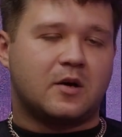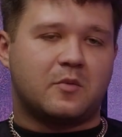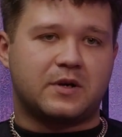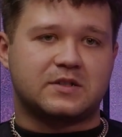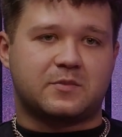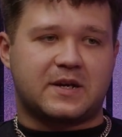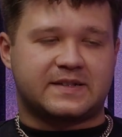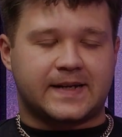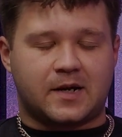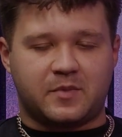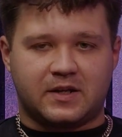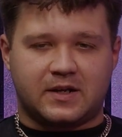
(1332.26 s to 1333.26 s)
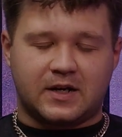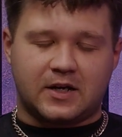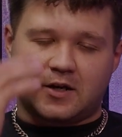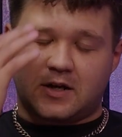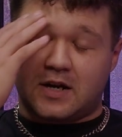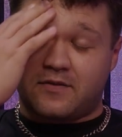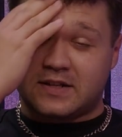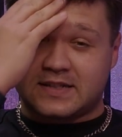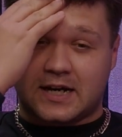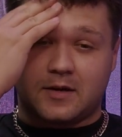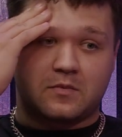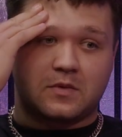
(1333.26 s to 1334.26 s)
Brings the best out of me. Every
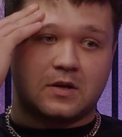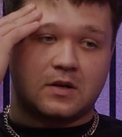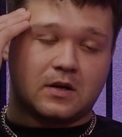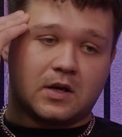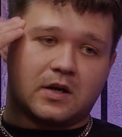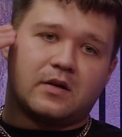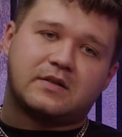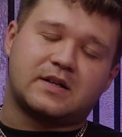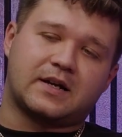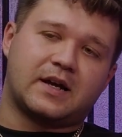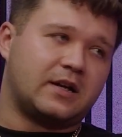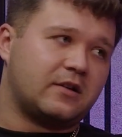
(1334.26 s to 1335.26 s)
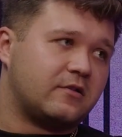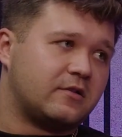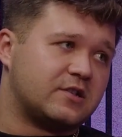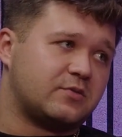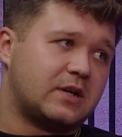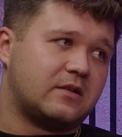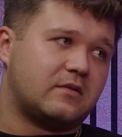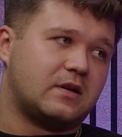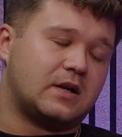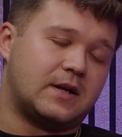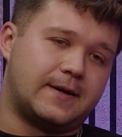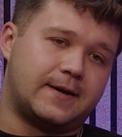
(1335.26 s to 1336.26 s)
time, it's like at England as well.
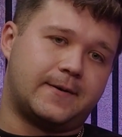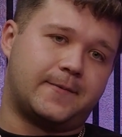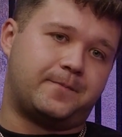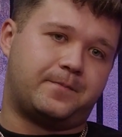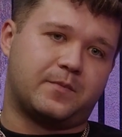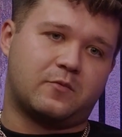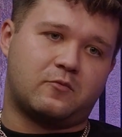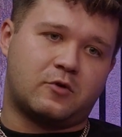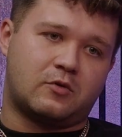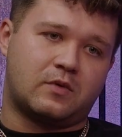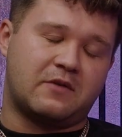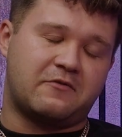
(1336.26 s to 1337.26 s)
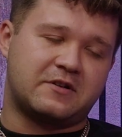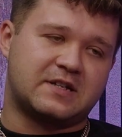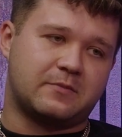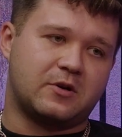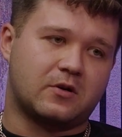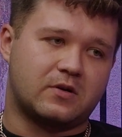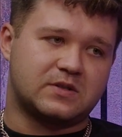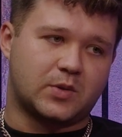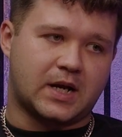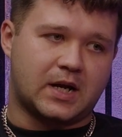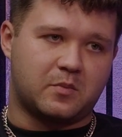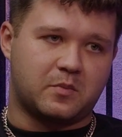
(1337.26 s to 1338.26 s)
Every time you go into a
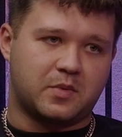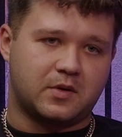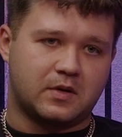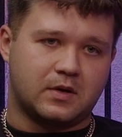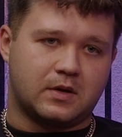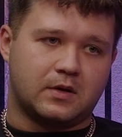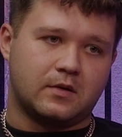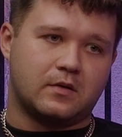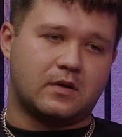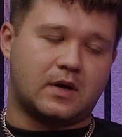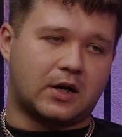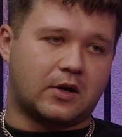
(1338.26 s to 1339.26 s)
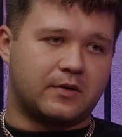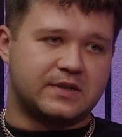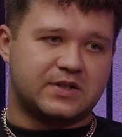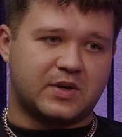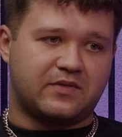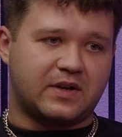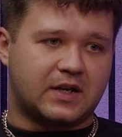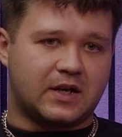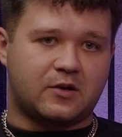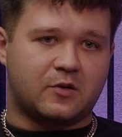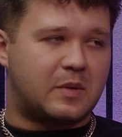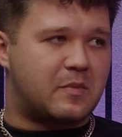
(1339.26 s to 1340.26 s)
camp, I go into it thinking
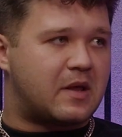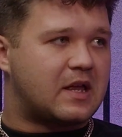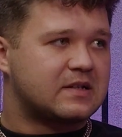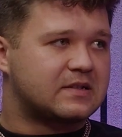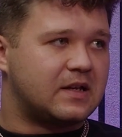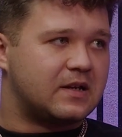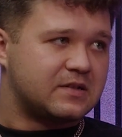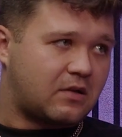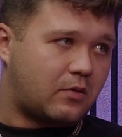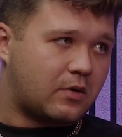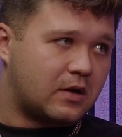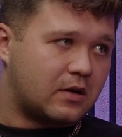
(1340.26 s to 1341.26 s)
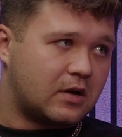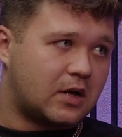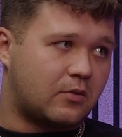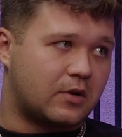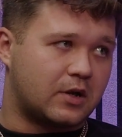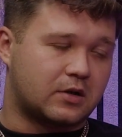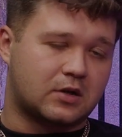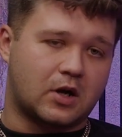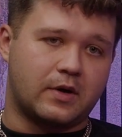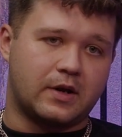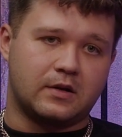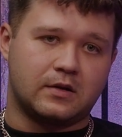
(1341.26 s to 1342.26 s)
it could be my last day, so I wanna
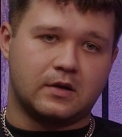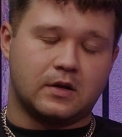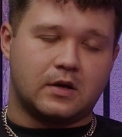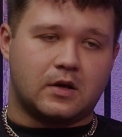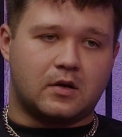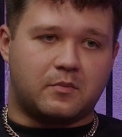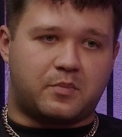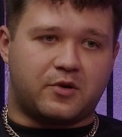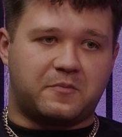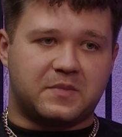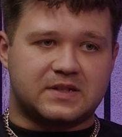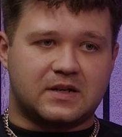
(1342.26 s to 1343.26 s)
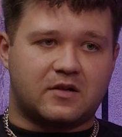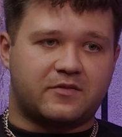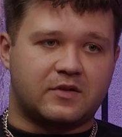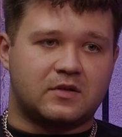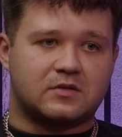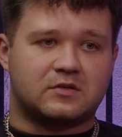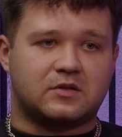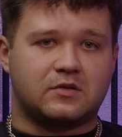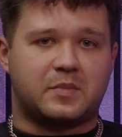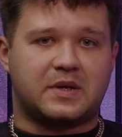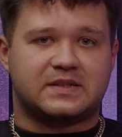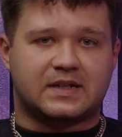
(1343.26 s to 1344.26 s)
go in and prove myself and do the
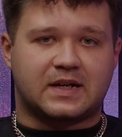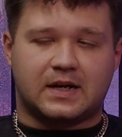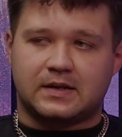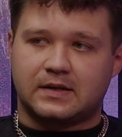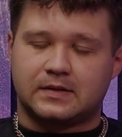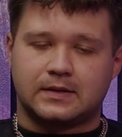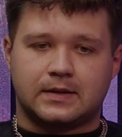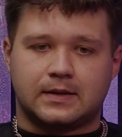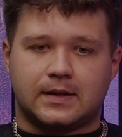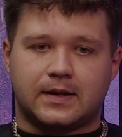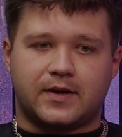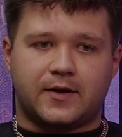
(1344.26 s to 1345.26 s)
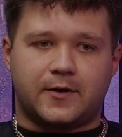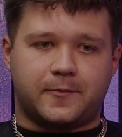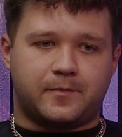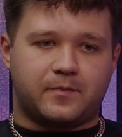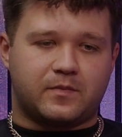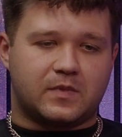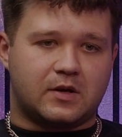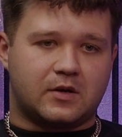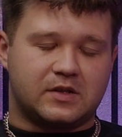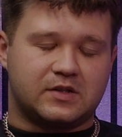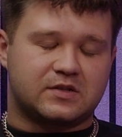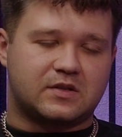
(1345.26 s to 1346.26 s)
best I can. And
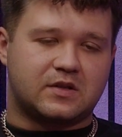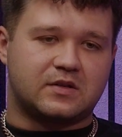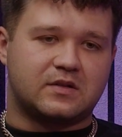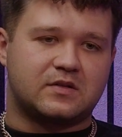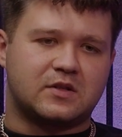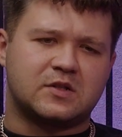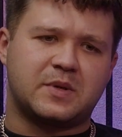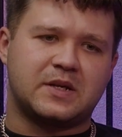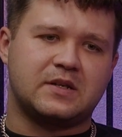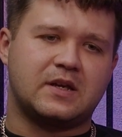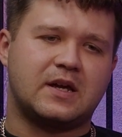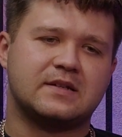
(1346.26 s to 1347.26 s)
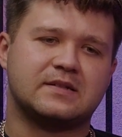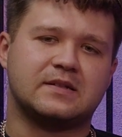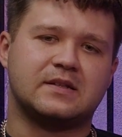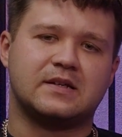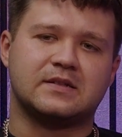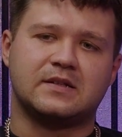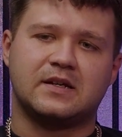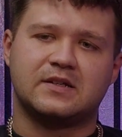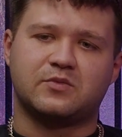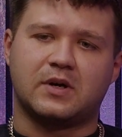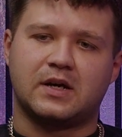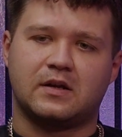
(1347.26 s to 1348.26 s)
there's been years and years and years
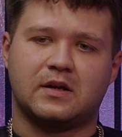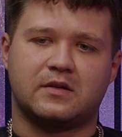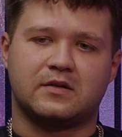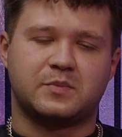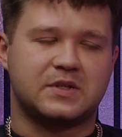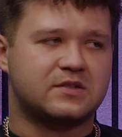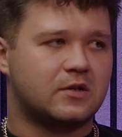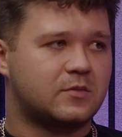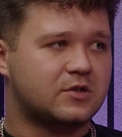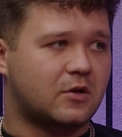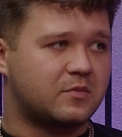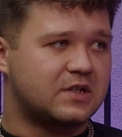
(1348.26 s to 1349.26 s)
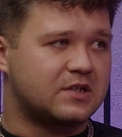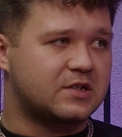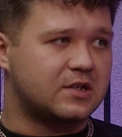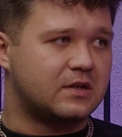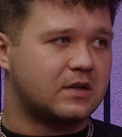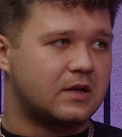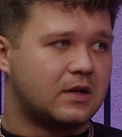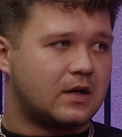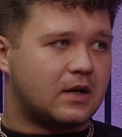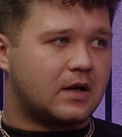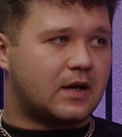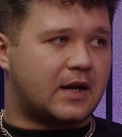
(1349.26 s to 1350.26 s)
where there's been so much competition,
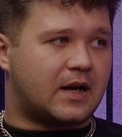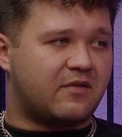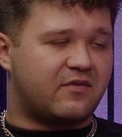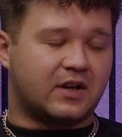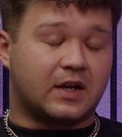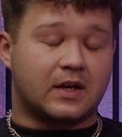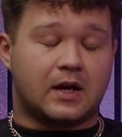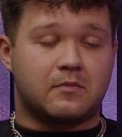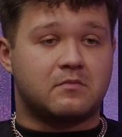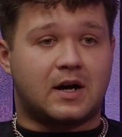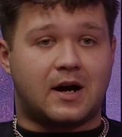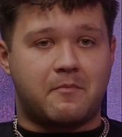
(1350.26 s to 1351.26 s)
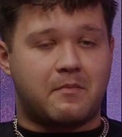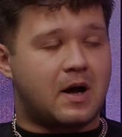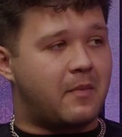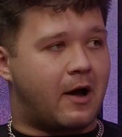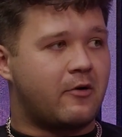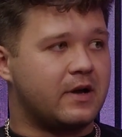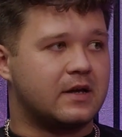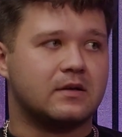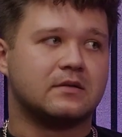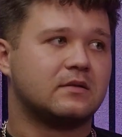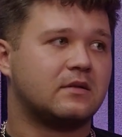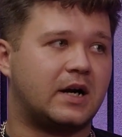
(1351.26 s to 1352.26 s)
and I'm thinking I'm out here.
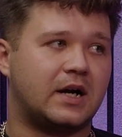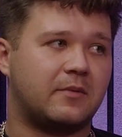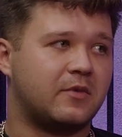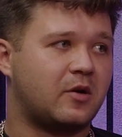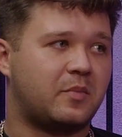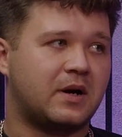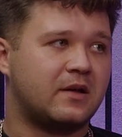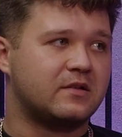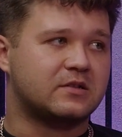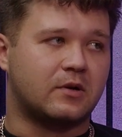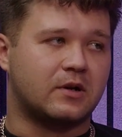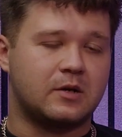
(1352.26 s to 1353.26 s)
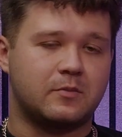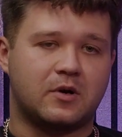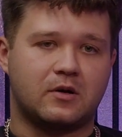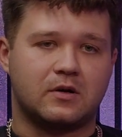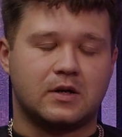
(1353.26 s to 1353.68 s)
I'm not a part of this squad anymore.